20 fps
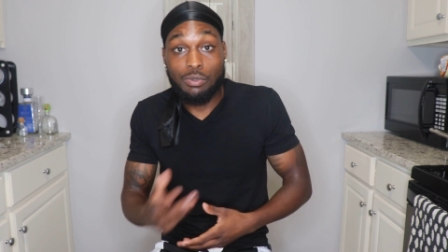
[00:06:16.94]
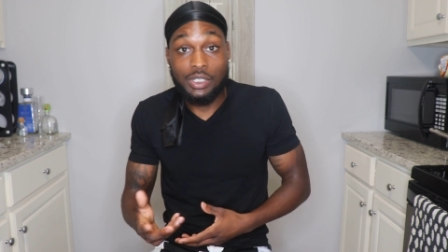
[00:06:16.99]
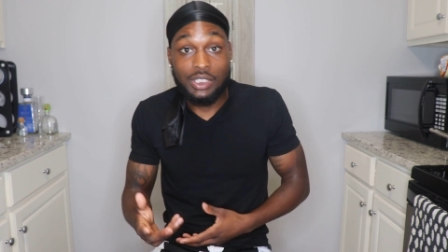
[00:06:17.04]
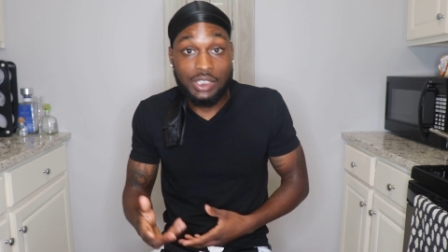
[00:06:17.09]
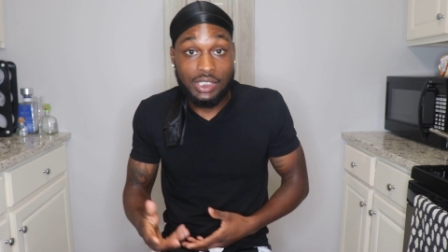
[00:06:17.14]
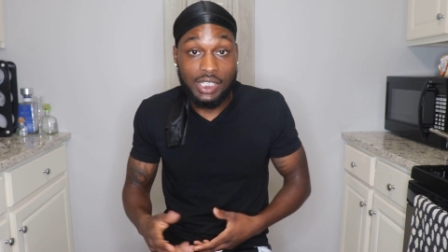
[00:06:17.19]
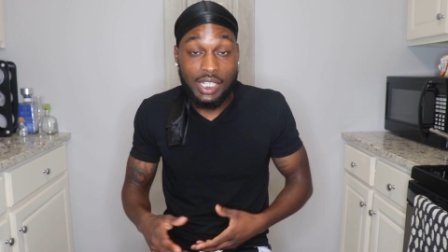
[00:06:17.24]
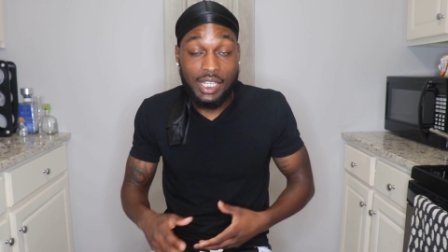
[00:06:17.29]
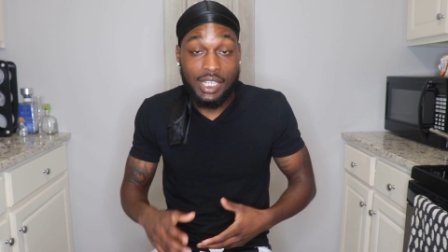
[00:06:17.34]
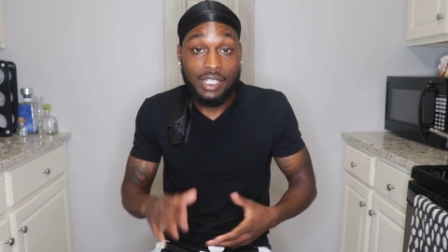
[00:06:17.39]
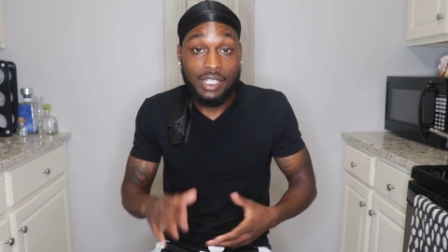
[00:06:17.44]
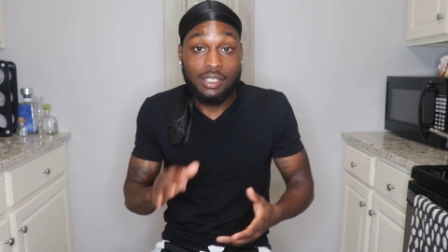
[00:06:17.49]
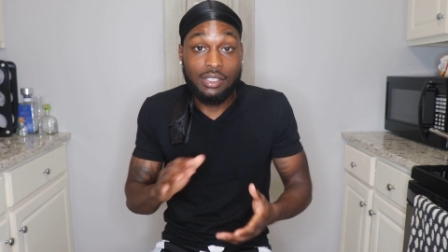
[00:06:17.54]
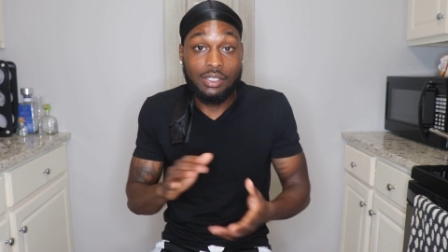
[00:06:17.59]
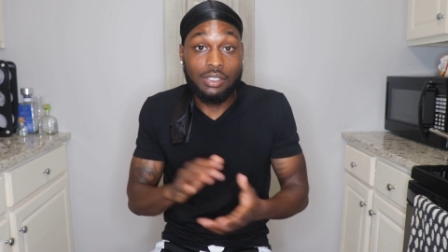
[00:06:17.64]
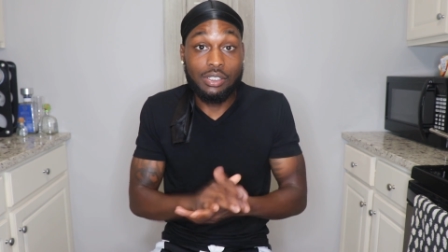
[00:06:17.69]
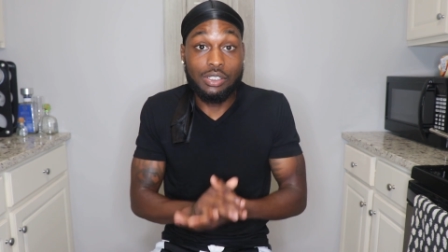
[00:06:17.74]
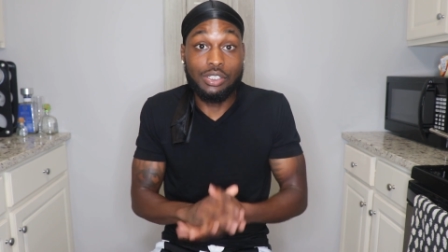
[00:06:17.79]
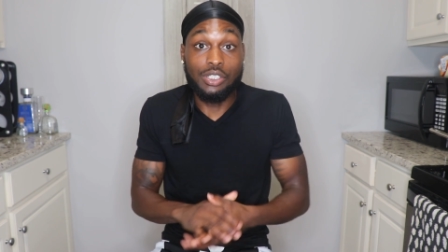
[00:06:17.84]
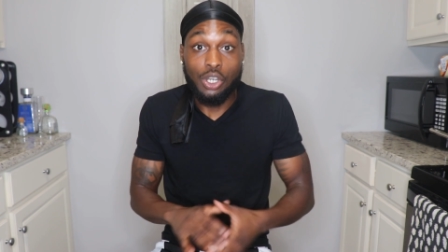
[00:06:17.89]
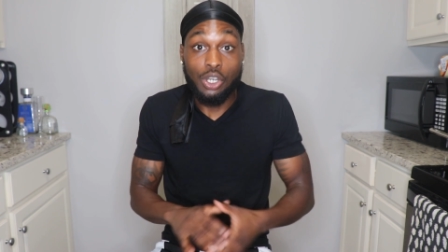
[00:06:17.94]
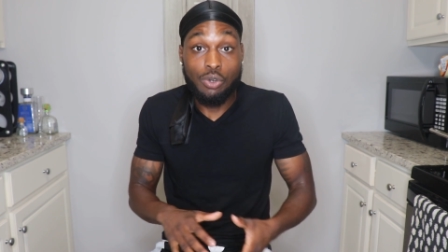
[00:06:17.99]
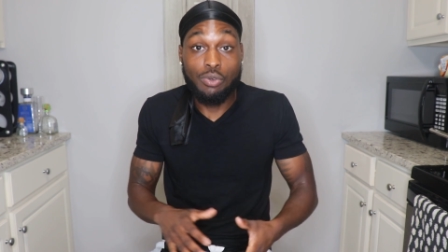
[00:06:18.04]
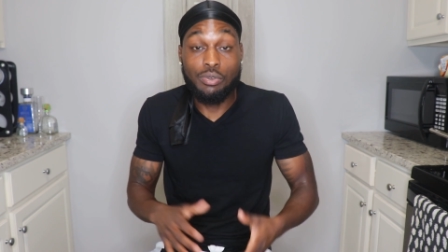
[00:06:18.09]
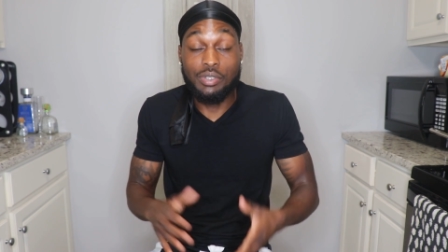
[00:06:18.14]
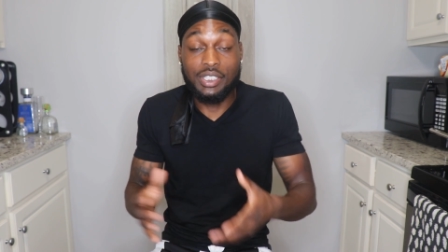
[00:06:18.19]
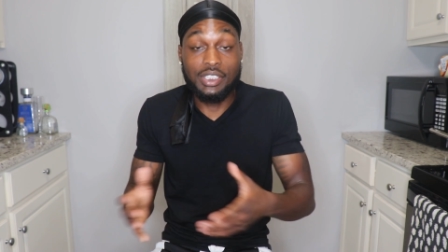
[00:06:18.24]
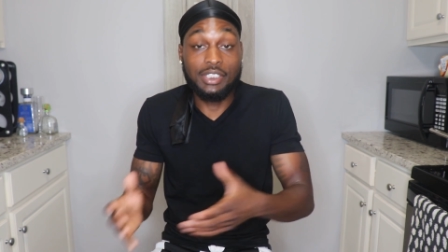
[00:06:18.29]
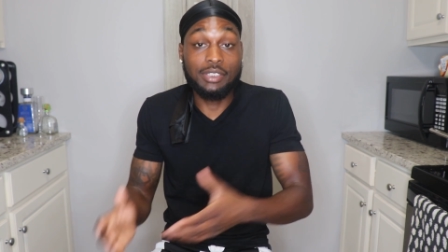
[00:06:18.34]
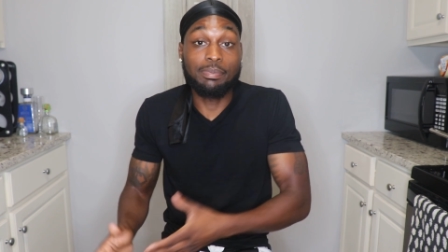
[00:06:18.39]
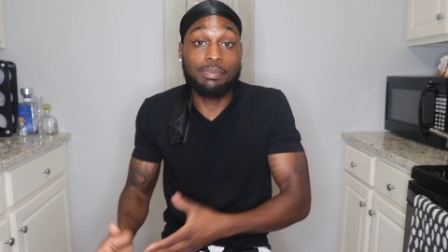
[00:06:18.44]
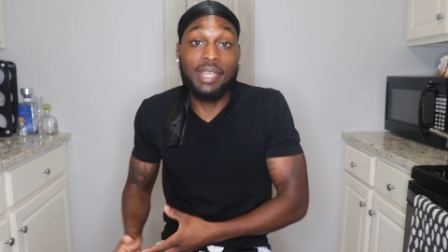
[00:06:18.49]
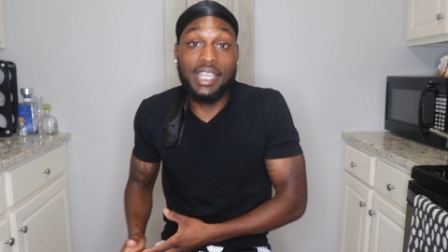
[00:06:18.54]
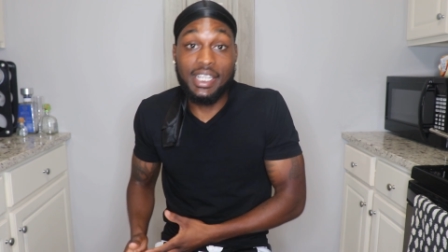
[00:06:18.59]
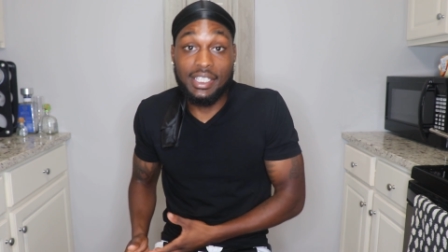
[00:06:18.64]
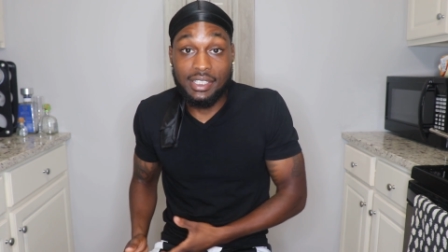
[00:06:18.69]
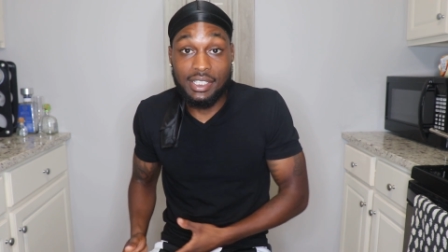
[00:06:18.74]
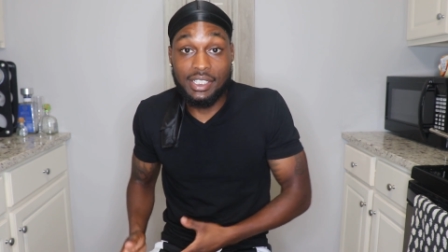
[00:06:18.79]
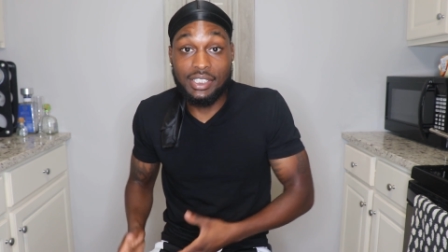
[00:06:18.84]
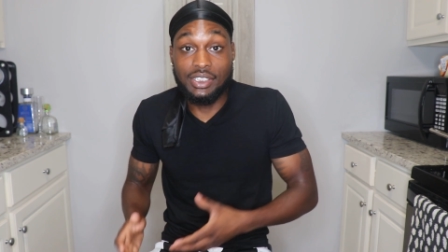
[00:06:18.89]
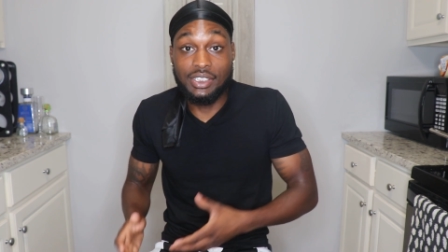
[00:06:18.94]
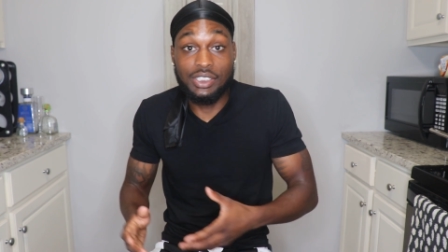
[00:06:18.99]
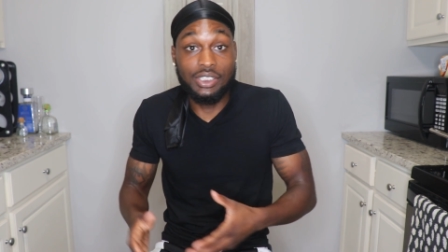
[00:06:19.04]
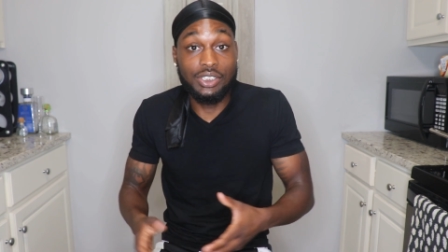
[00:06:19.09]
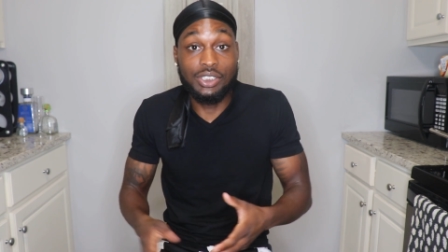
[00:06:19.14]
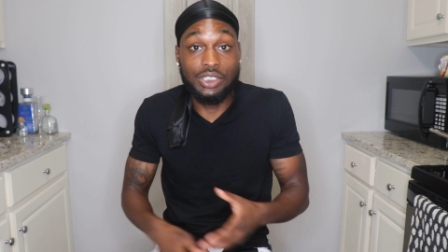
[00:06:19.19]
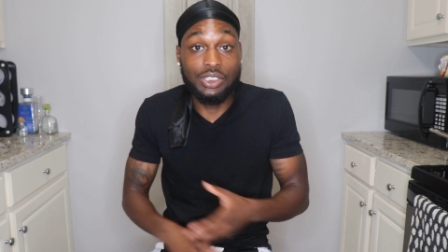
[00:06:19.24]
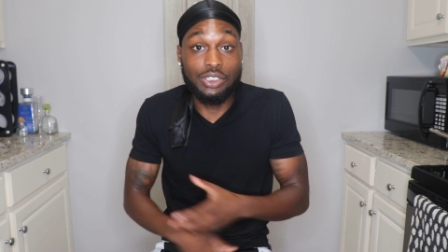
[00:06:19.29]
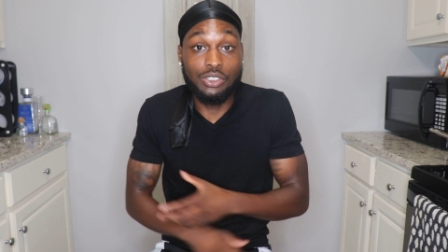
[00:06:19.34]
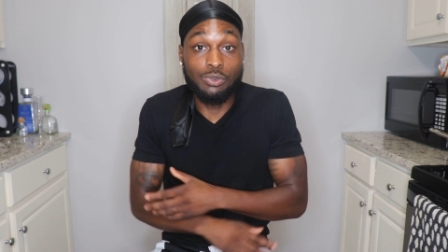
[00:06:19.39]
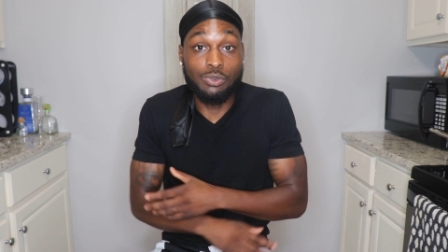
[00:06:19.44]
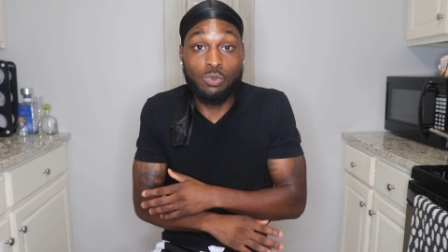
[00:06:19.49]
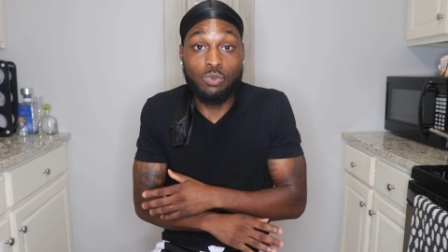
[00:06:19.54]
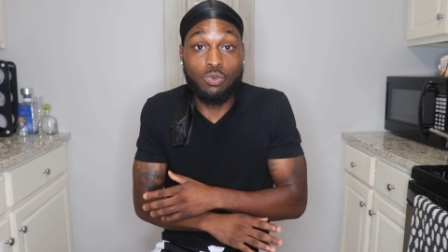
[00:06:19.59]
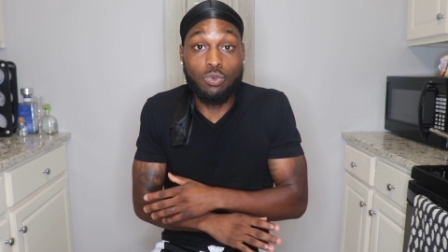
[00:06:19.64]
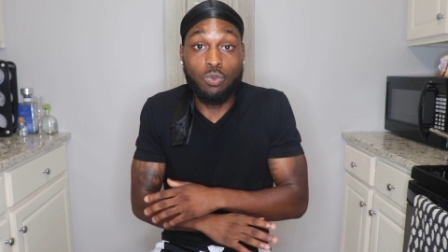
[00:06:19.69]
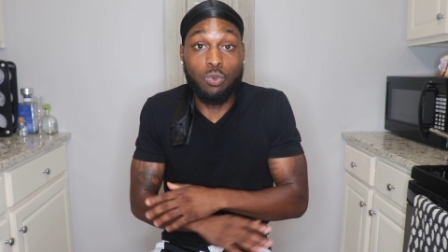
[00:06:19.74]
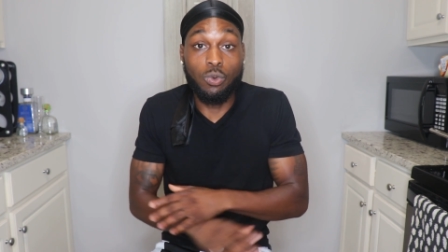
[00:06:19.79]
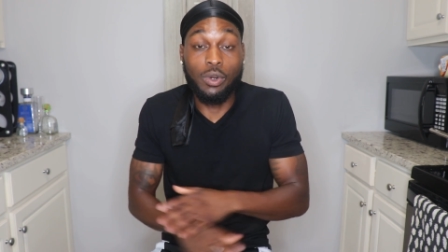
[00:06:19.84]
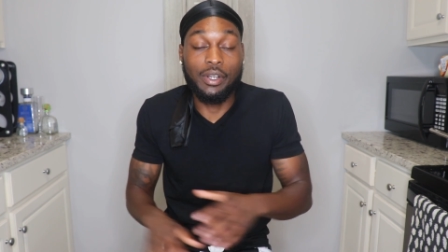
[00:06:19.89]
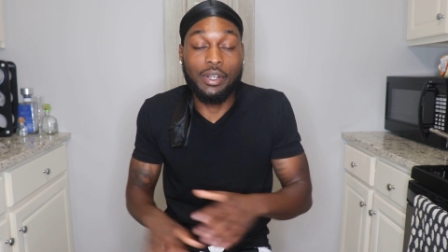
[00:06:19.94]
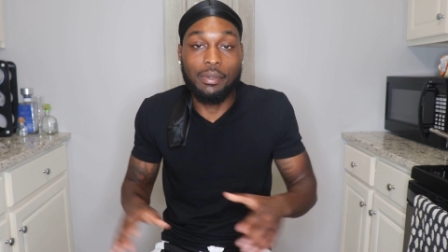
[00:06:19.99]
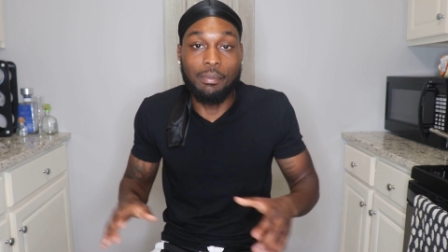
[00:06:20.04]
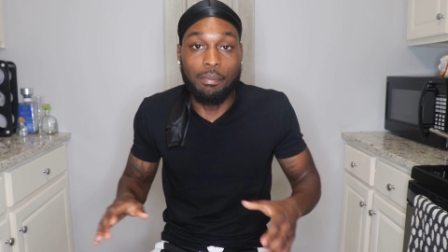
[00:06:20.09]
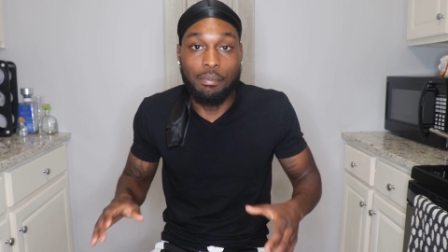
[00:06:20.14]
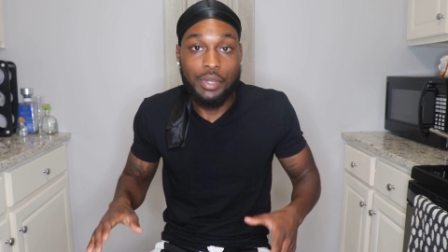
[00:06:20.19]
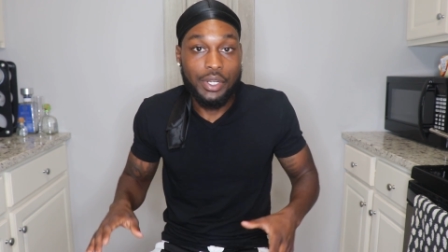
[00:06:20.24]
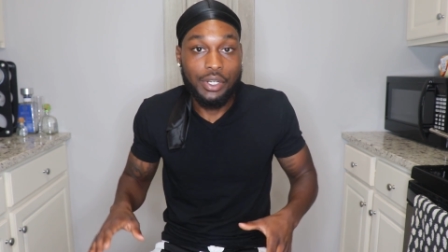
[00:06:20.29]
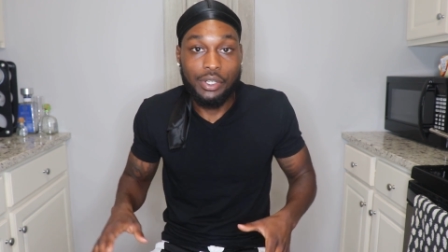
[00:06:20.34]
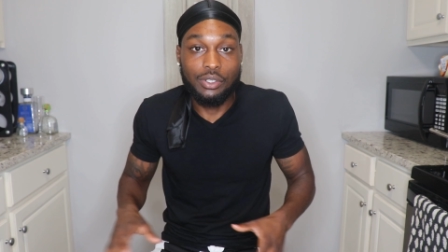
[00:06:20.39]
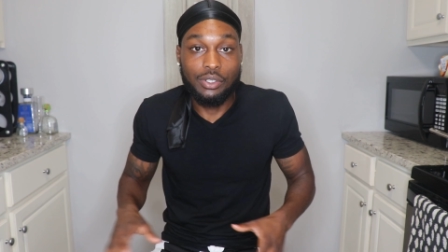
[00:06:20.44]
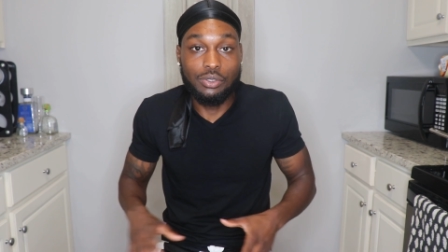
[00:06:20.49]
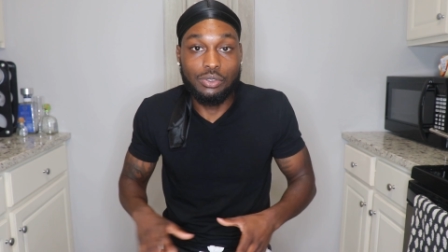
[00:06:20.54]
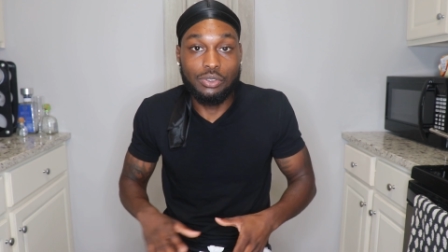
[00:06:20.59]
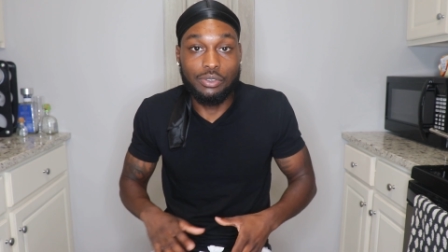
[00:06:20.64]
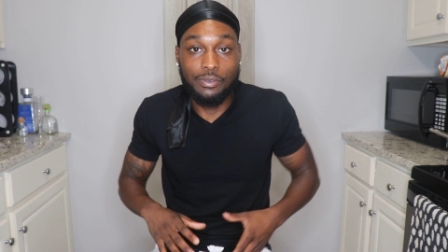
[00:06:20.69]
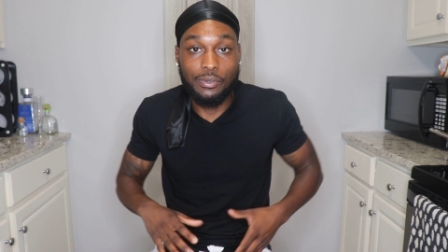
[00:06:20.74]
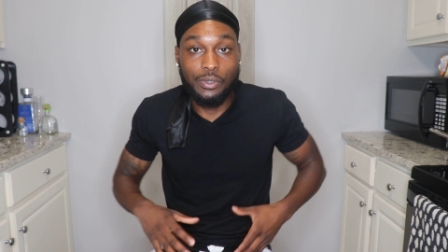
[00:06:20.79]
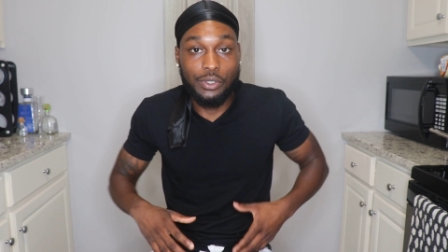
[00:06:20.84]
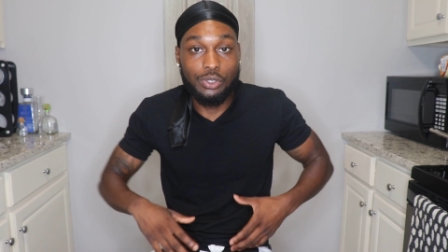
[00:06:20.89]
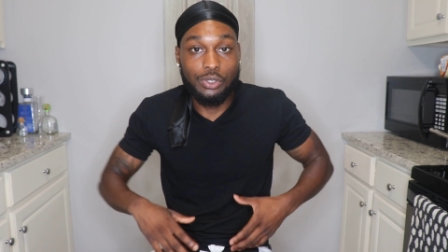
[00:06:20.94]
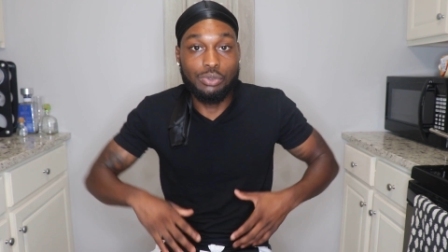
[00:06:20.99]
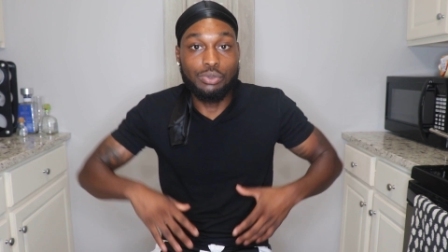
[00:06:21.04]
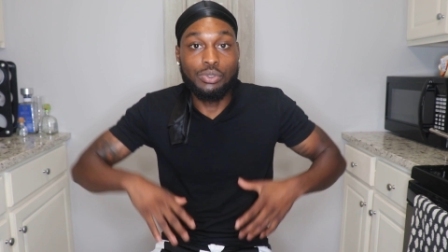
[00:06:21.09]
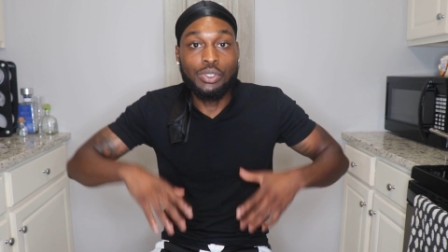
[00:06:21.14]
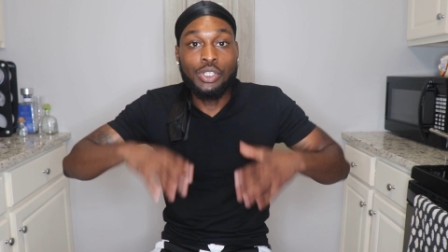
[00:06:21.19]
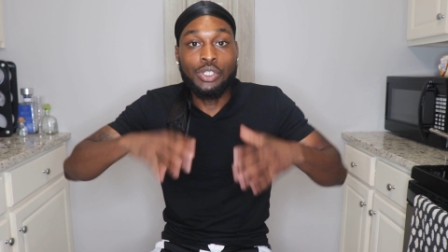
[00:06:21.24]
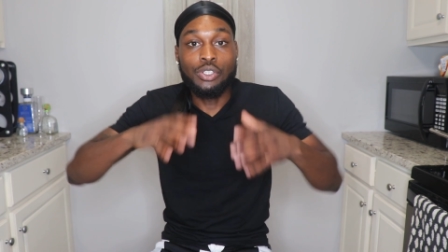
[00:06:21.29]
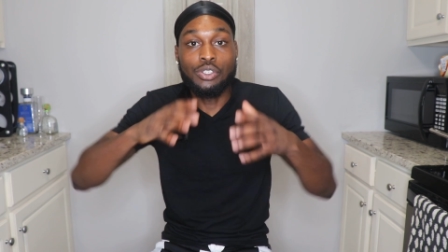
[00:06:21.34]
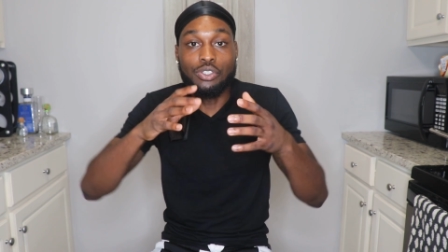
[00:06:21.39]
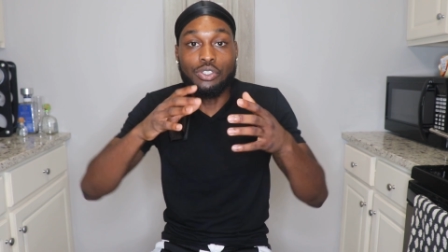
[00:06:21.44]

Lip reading: wanna say, don't expect this to just work miracles for you.